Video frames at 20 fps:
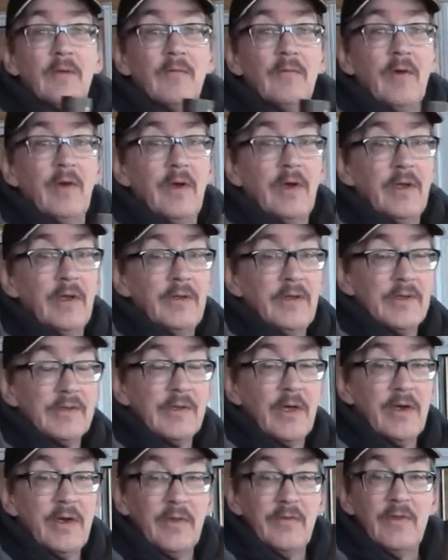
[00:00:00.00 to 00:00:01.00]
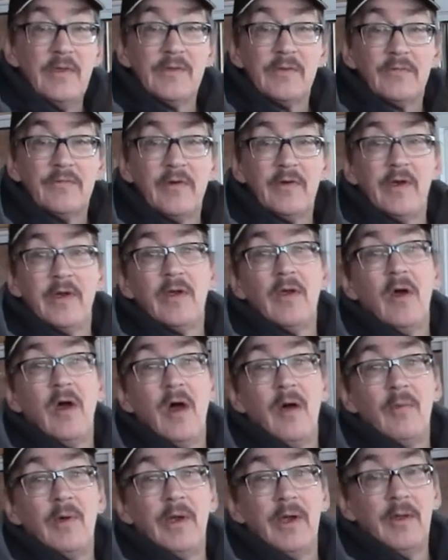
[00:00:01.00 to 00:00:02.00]
In this area, these are very
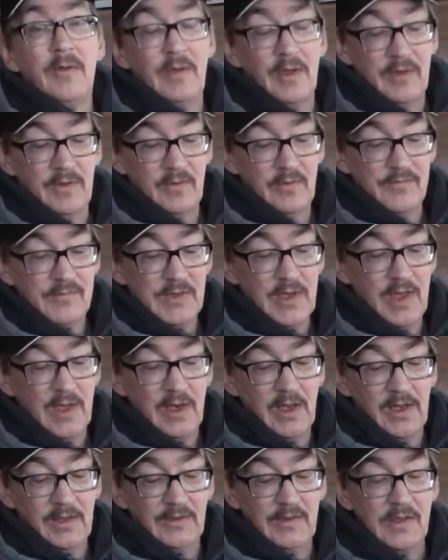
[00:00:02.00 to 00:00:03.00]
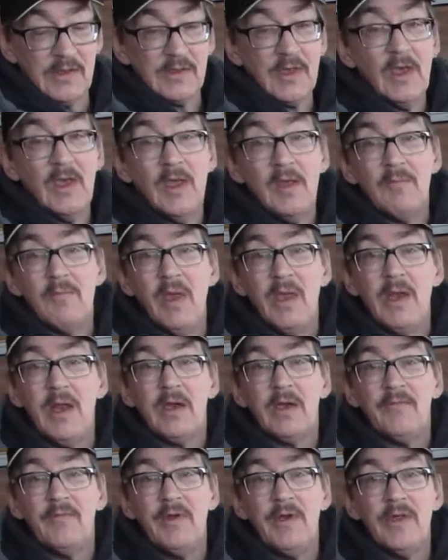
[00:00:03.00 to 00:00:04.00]
common. A hoof stand like this, made
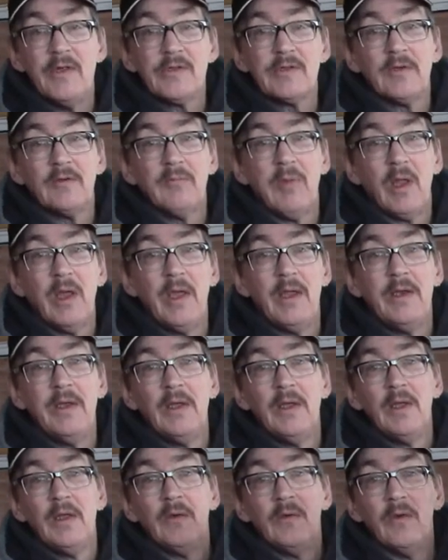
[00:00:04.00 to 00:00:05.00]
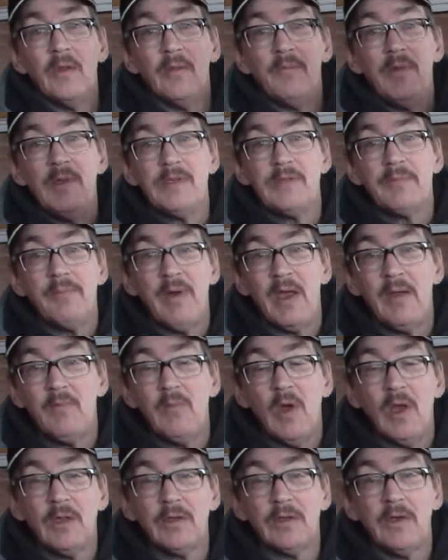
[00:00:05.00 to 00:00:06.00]
out of a disc or blade with a piece of pipe
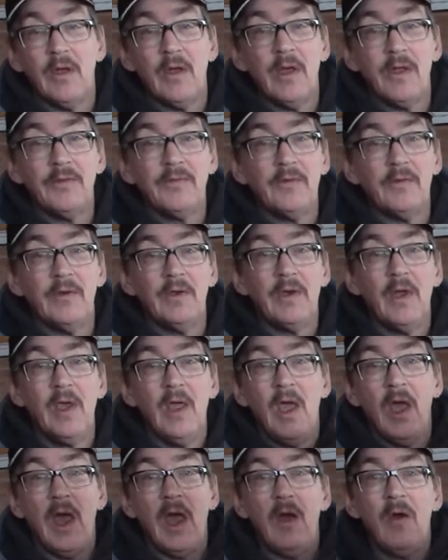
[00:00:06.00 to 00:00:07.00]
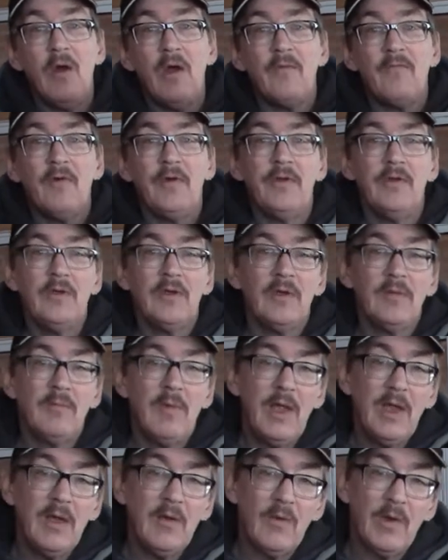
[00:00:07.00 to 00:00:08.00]
welded onto it. However, you can
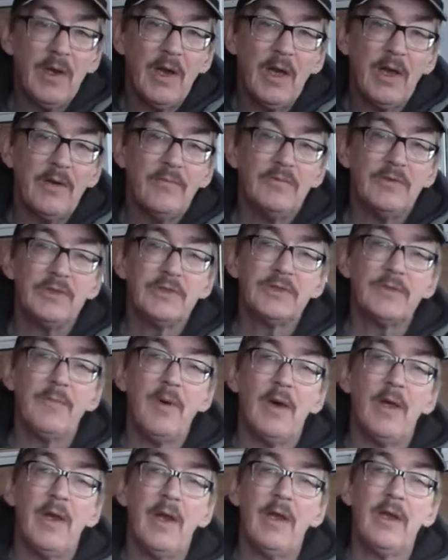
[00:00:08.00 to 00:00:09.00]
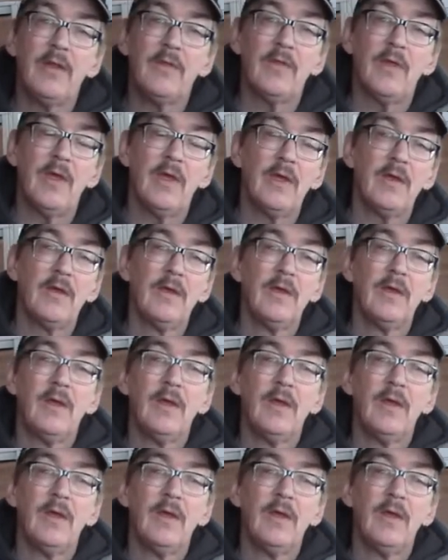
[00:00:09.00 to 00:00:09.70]
make one out of just about anything.